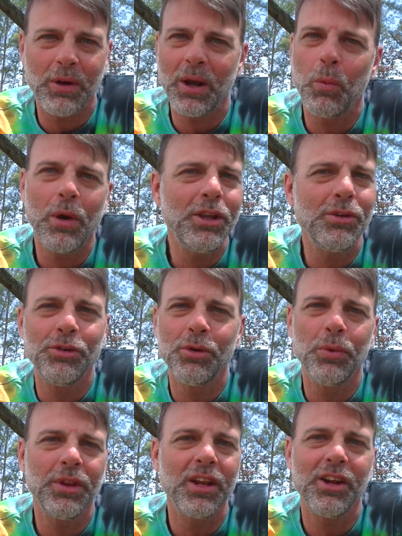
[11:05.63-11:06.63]
Now, what you
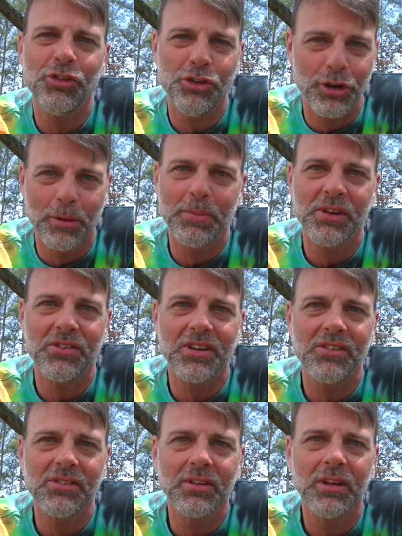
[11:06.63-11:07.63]
do with it is your
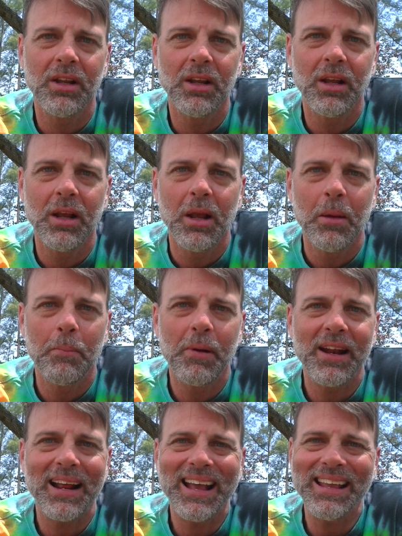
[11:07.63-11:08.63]
business,
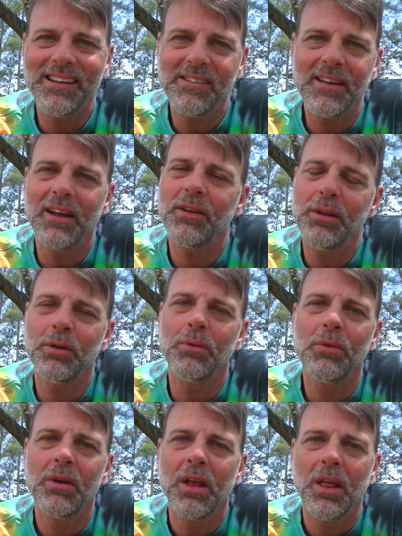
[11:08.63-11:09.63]
but I can tell
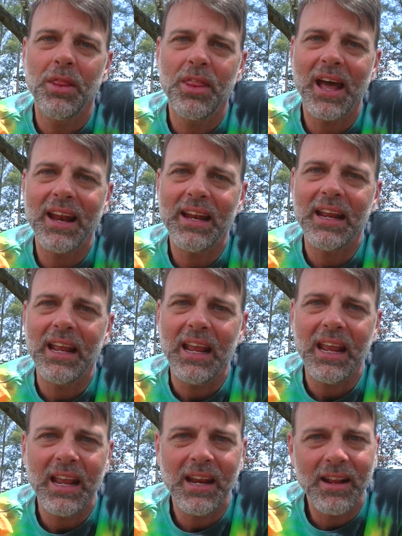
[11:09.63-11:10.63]
you that
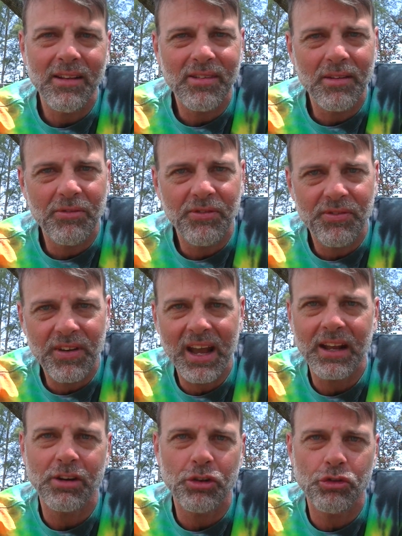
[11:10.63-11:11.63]
it is in
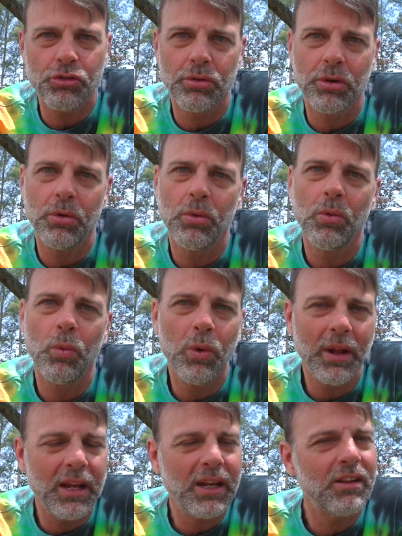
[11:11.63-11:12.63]
fact true.
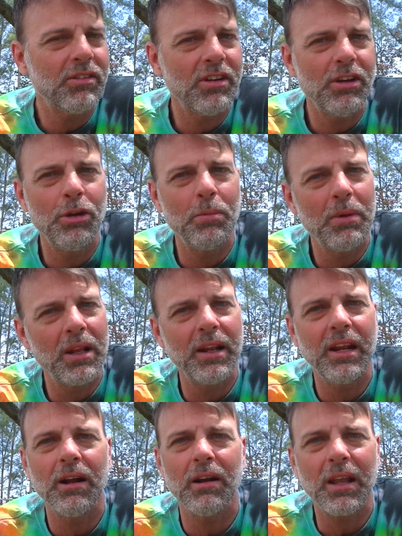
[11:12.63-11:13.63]
Willingness and
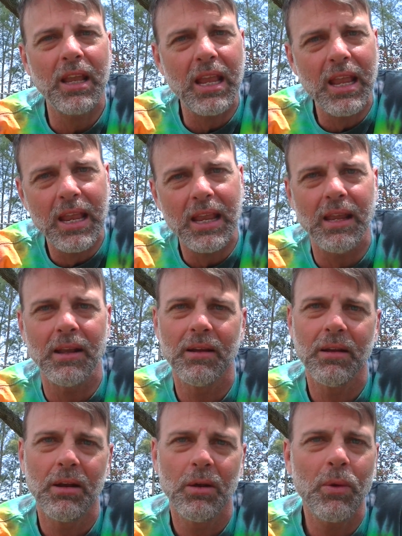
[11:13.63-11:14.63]
humility are key.
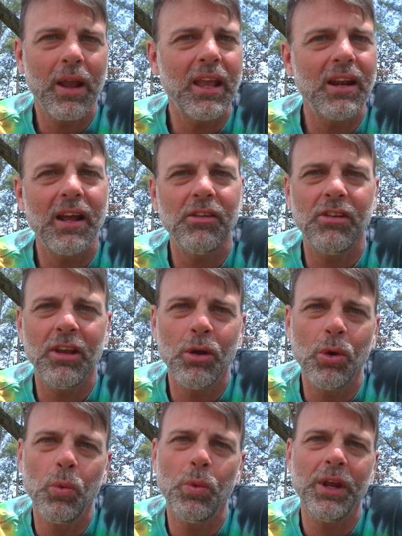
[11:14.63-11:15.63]
Recognizing
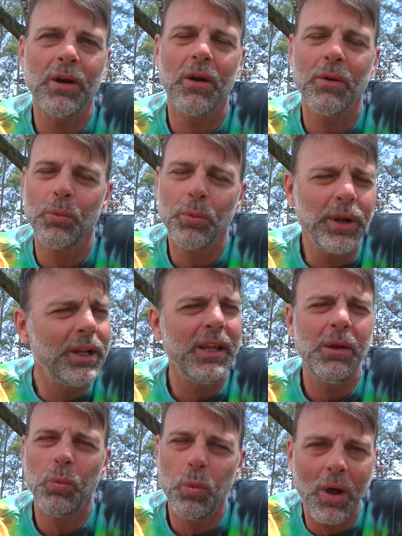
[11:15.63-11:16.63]
who we are,
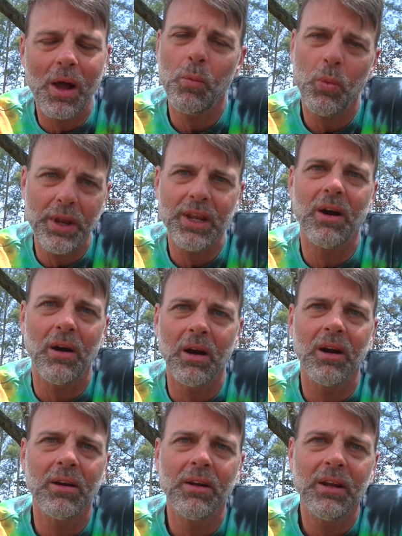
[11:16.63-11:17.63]
really what we
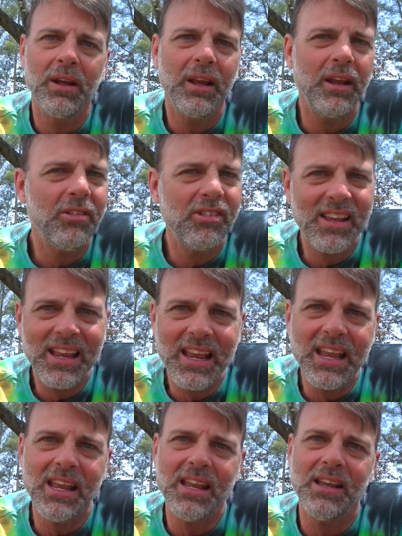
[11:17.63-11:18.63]
are, is
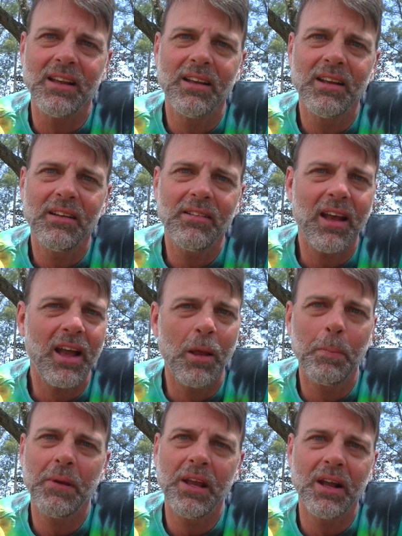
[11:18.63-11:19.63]
key to
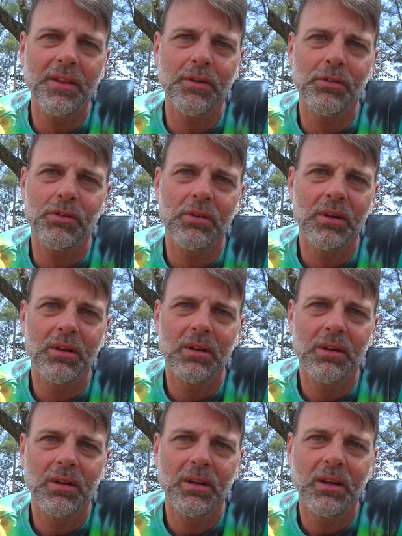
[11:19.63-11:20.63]
helping others.
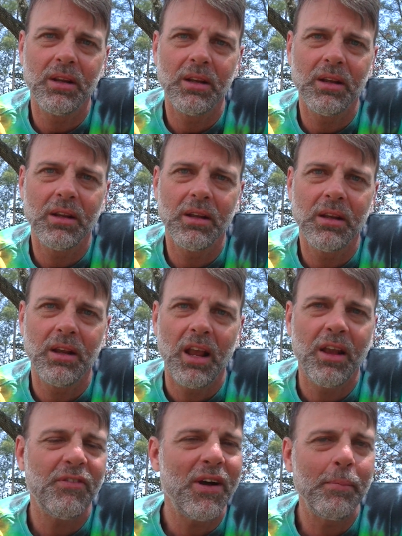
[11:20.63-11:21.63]

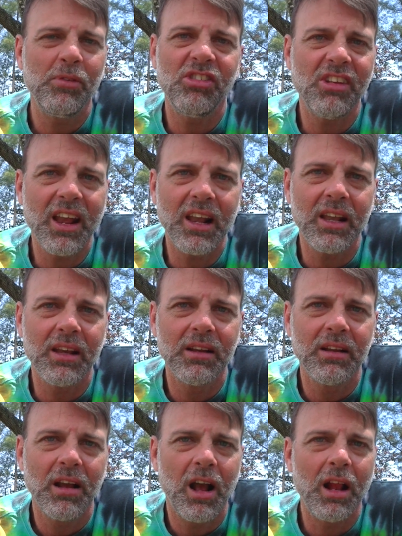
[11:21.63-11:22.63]
If I'm sick,
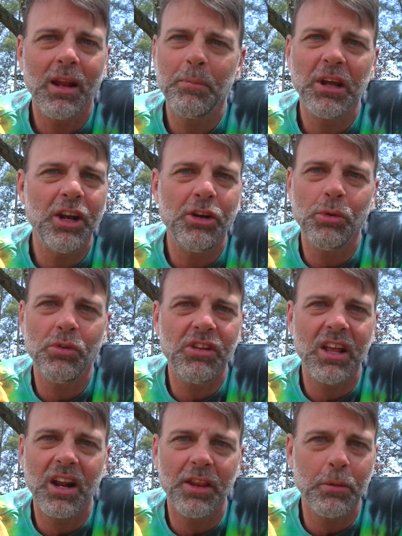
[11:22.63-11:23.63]
all I'm going to do is
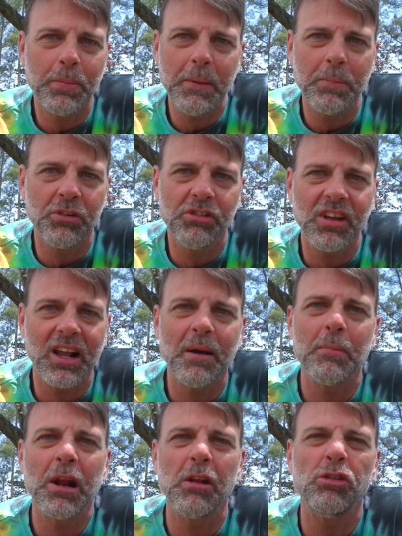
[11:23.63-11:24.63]
get other people sick.
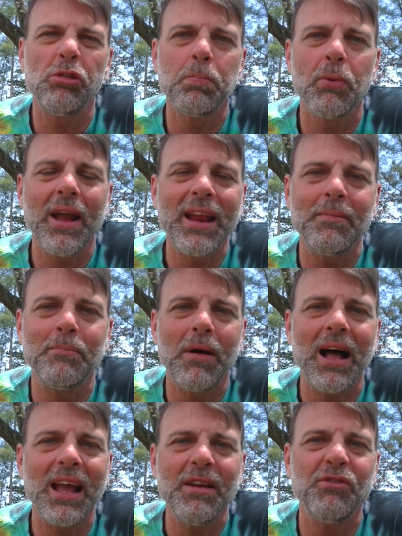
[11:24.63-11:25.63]
I'm going to spread
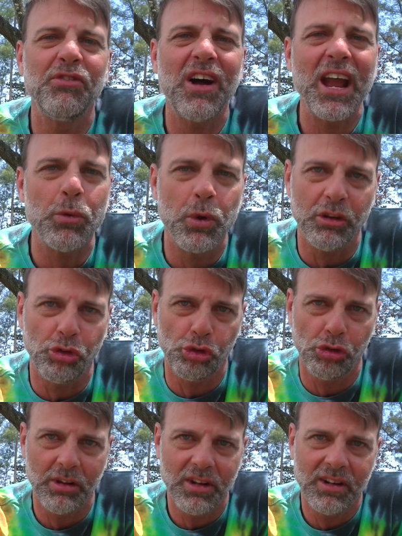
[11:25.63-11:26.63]
my
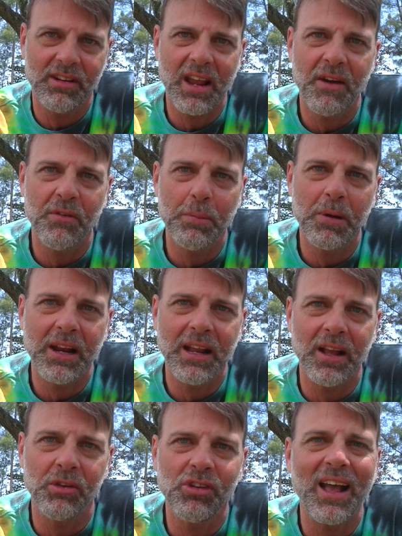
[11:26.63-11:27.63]
virus to everybody
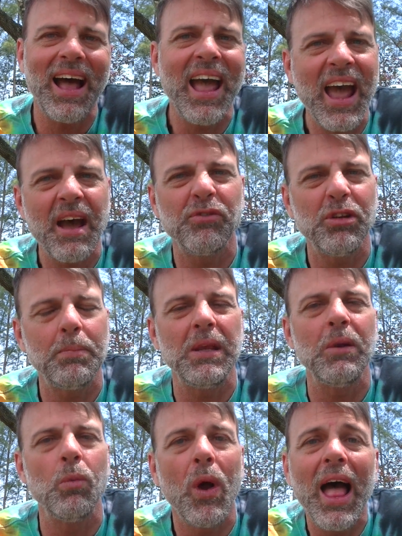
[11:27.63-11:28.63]
else. I have to
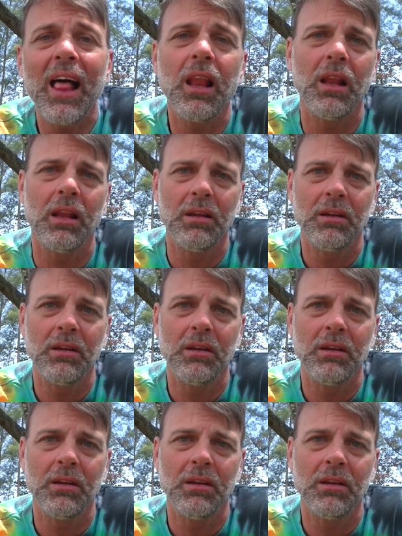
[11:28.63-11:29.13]
be well.